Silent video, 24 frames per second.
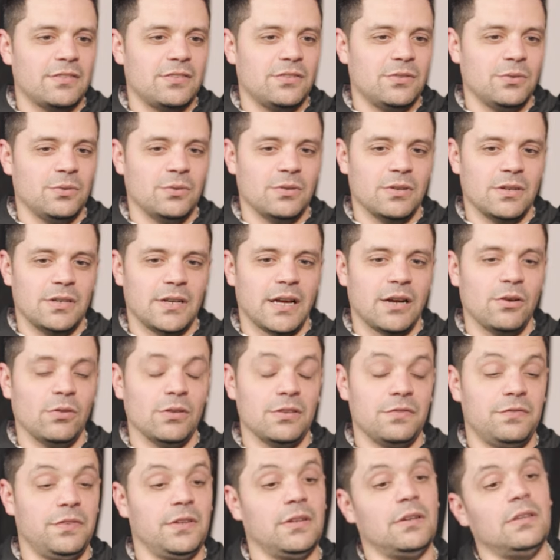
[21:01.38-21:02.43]
store not
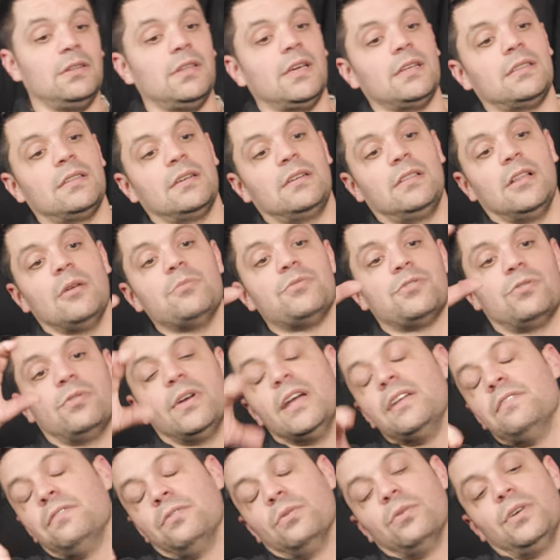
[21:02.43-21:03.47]
only feeling like the clubs are
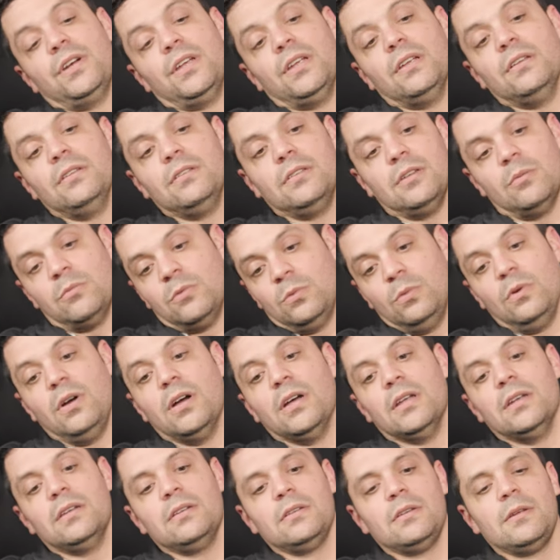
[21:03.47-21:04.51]
right for you, number
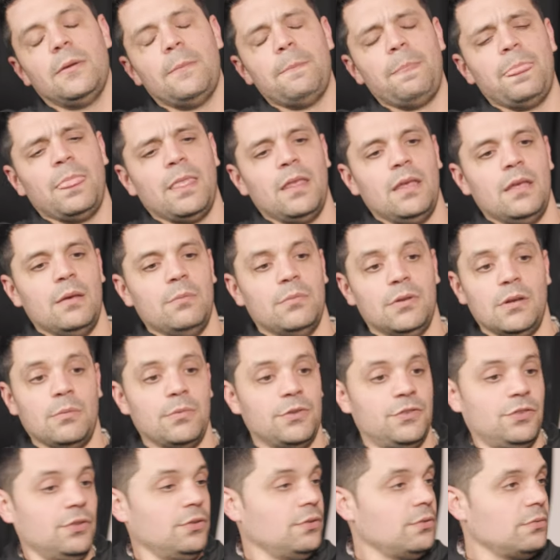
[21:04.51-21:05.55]
one, but number
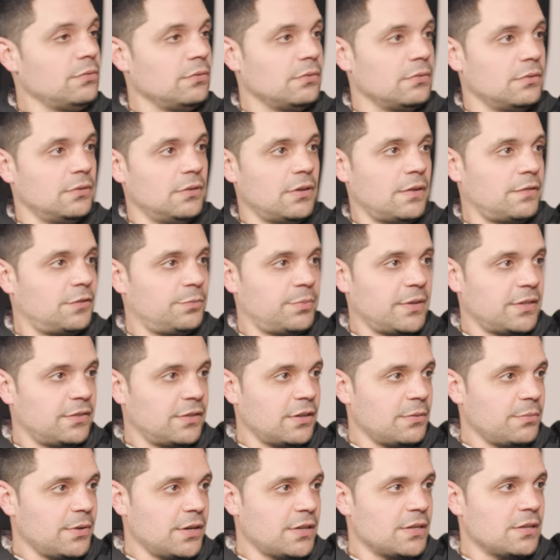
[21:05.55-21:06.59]
two, you don't to spend a
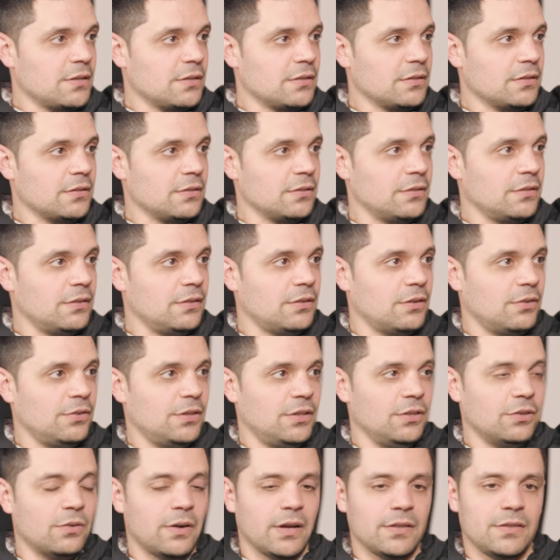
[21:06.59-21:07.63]
ton of money. You no. know, you
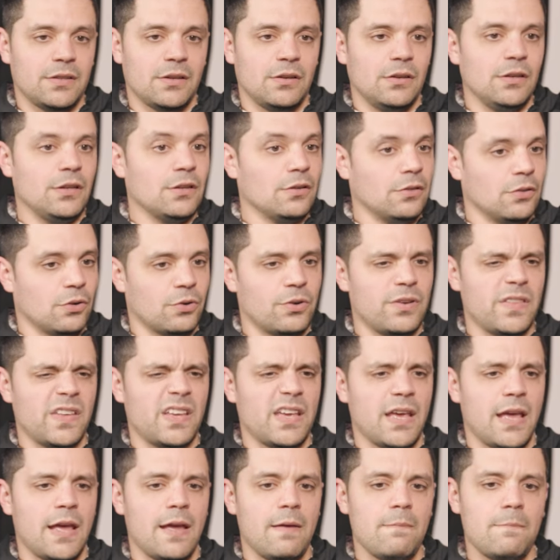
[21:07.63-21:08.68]
can go out there, you can learn the
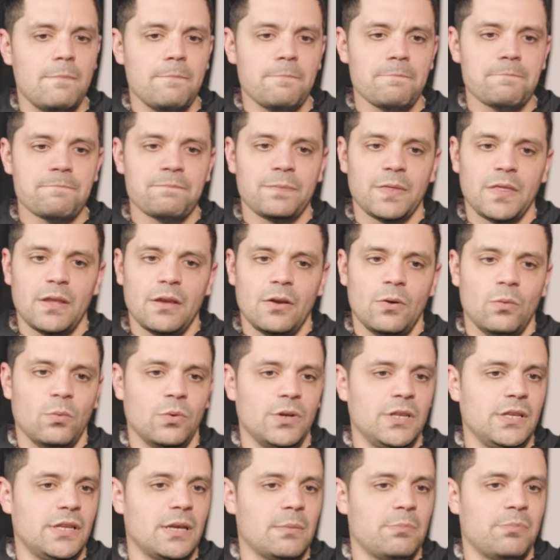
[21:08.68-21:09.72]
game. When
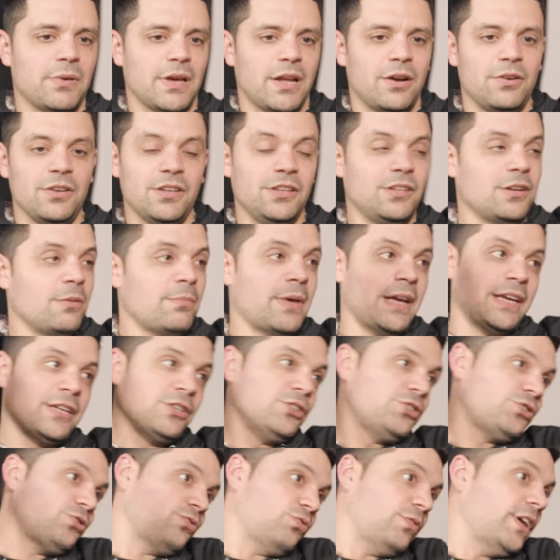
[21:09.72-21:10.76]
you get better, you can come back
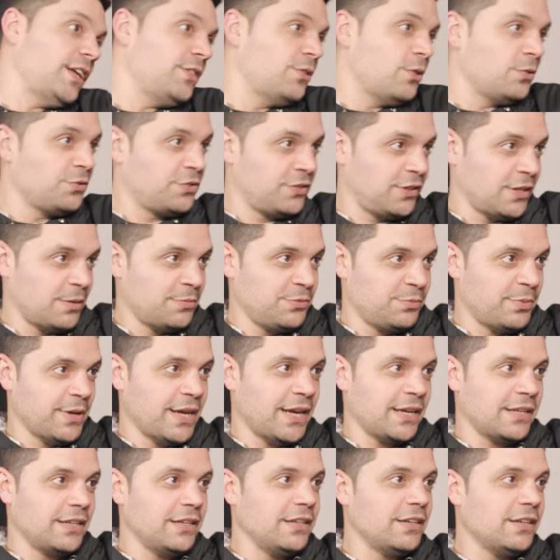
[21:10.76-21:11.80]
and trade those clubs
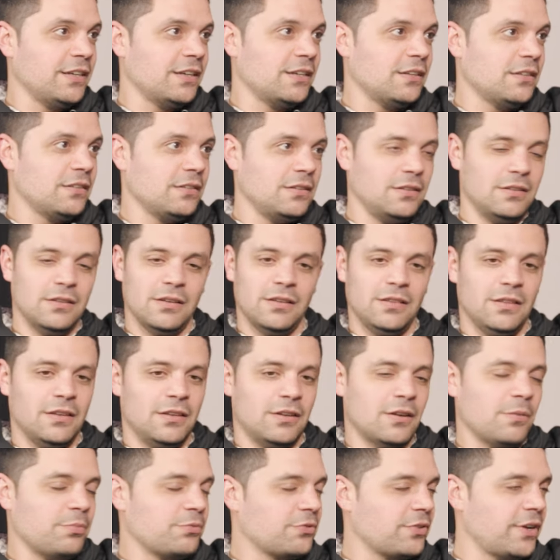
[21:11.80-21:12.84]
back in and then
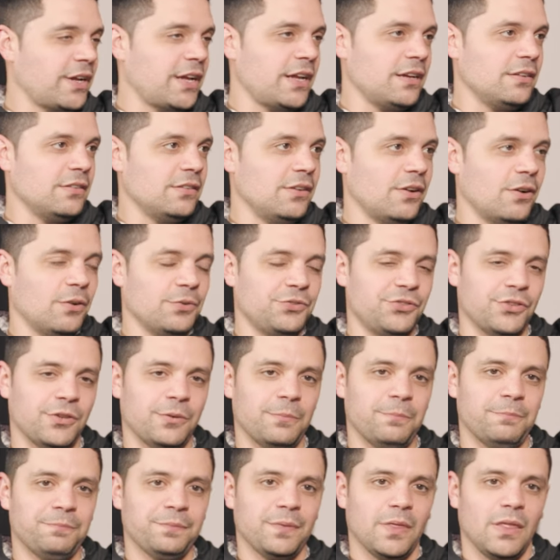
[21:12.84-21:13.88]
upgrade, you know,
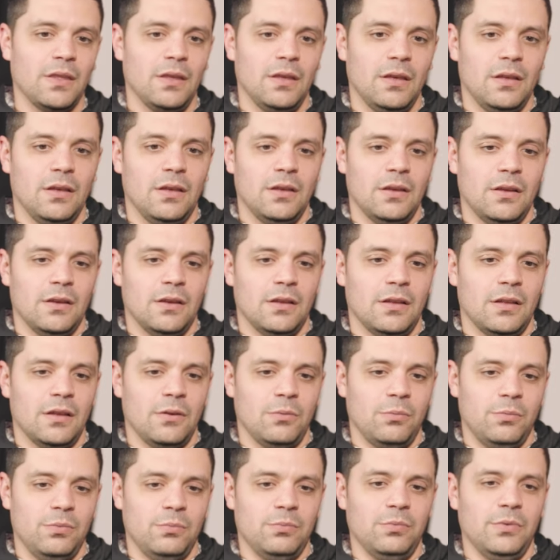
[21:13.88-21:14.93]
so uh,
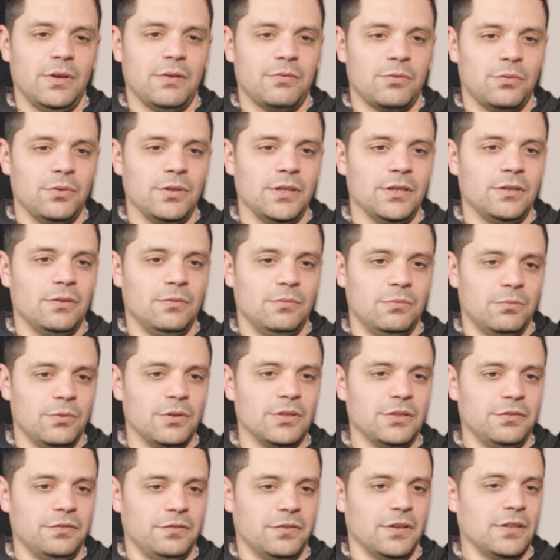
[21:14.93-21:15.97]
we have a really
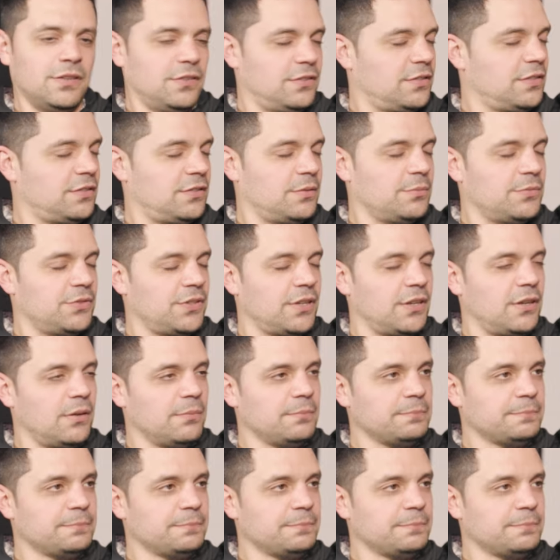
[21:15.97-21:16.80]
really fun system set up.